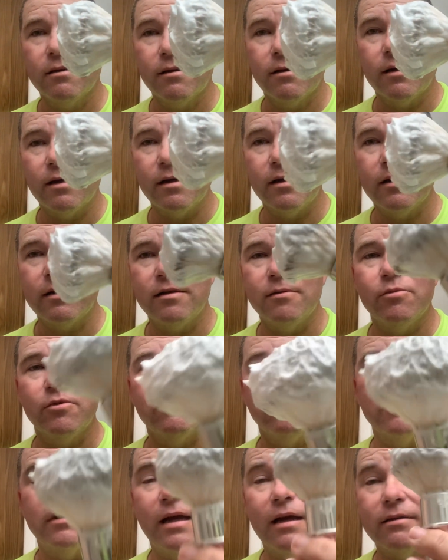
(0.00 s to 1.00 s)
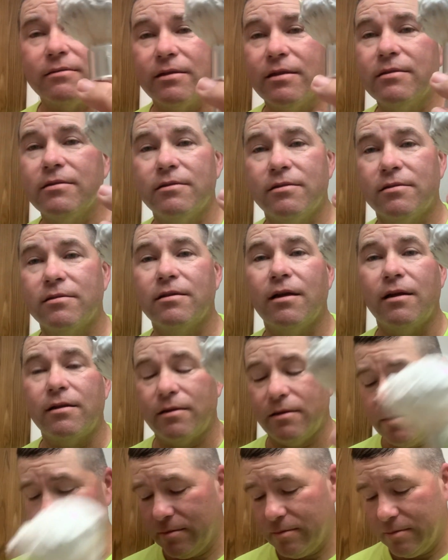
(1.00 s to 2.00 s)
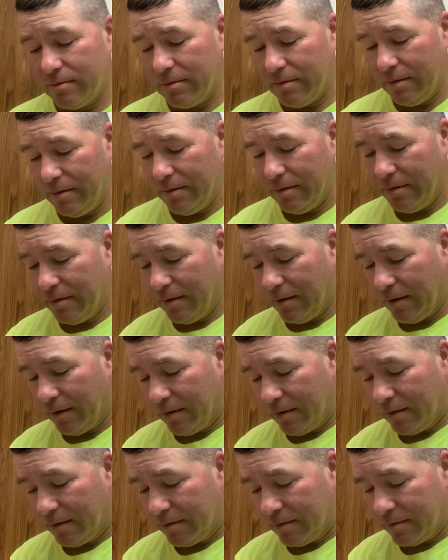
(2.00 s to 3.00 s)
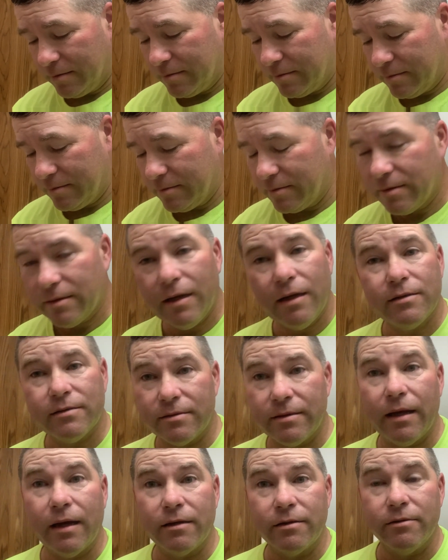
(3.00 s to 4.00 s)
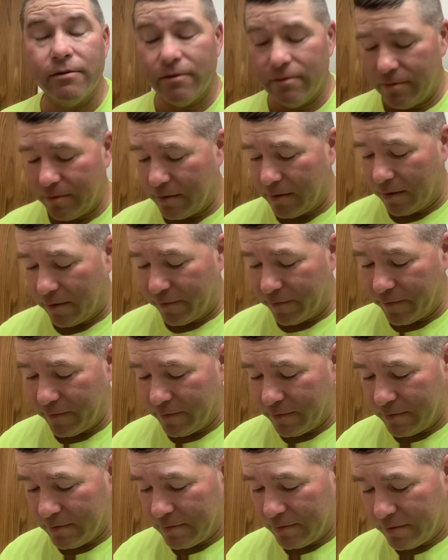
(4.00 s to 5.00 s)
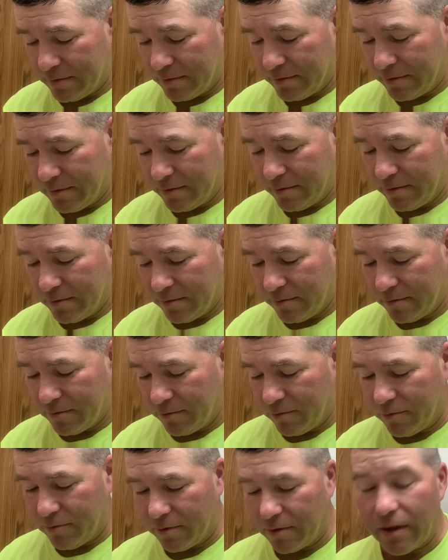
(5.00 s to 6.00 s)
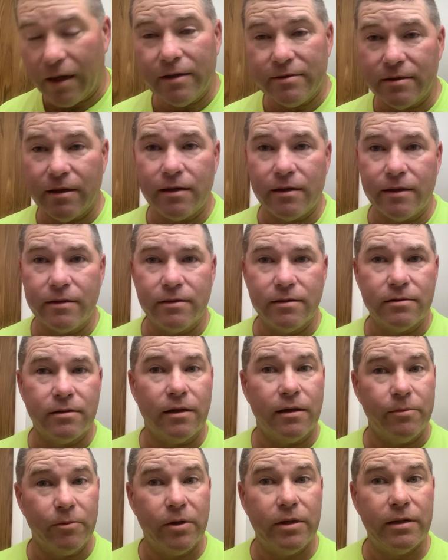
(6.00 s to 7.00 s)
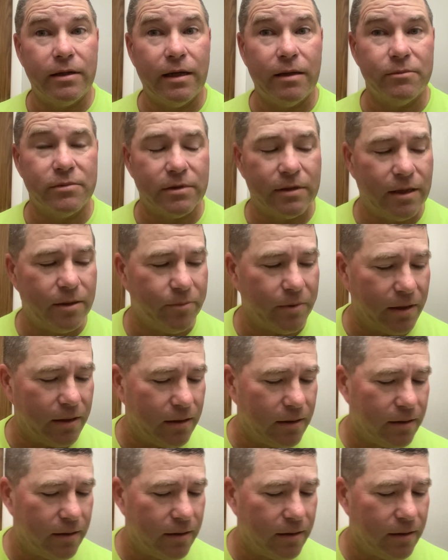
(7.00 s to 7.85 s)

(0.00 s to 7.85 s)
had to pull it out. This is Sella, and it's dang good stuff. Or as I like to say, pretty damn skippy.